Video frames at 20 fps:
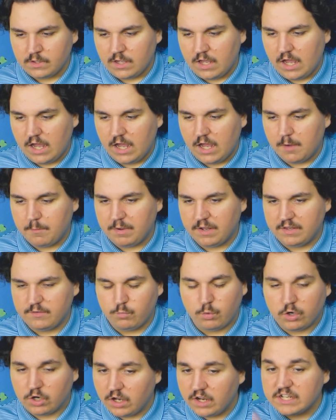But
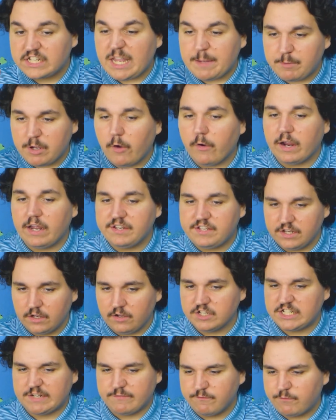we're going to keep going
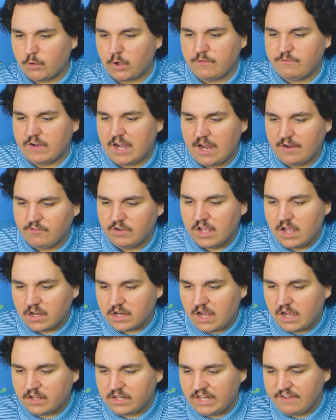until 7:45.
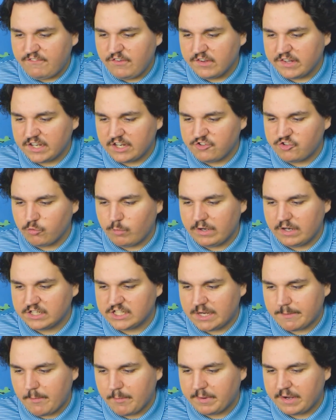Conclave feels like it should win
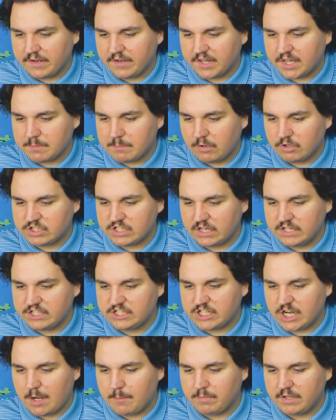ensemble because it's the most
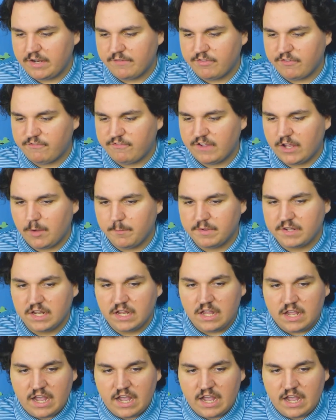ensemble of the films.